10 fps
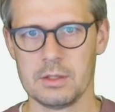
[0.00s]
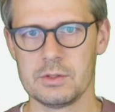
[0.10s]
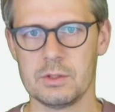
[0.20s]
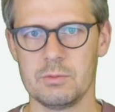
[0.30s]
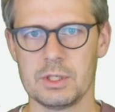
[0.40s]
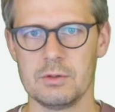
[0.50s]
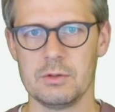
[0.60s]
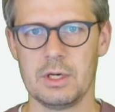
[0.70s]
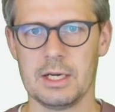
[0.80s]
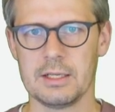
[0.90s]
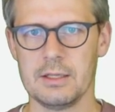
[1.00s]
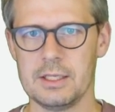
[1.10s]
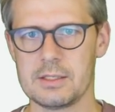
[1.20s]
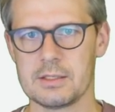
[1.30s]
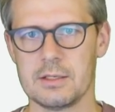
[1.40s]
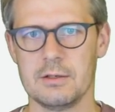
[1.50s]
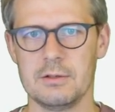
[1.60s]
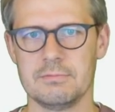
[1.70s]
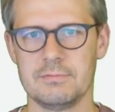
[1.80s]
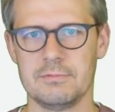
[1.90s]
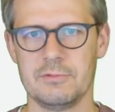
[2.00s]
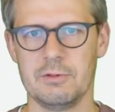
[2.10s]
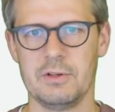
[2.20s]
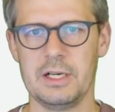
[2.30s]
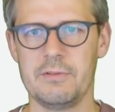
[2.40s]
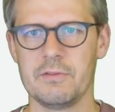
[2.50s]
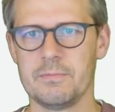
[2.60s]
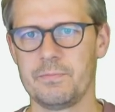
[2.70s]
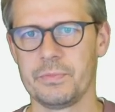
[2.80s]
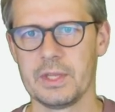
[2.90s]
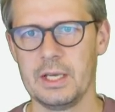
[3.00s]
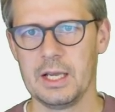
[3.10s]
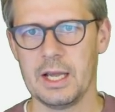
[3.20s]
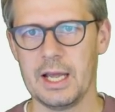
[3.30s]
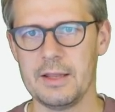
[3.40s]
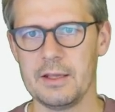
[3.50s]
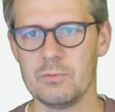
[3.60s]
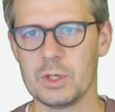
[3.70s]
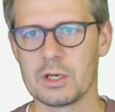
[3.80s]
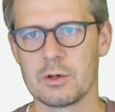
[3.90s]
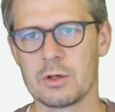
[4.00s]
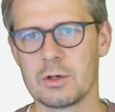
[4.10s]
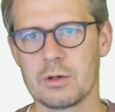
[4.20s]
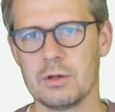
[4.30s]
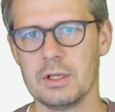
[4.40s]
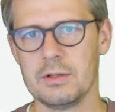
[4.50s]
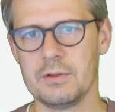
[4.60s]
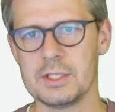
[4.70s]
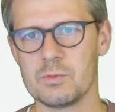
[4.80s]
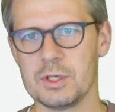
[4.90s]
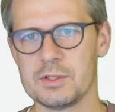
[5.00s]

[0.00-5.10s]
So we can do it like this, or 5. And then this one is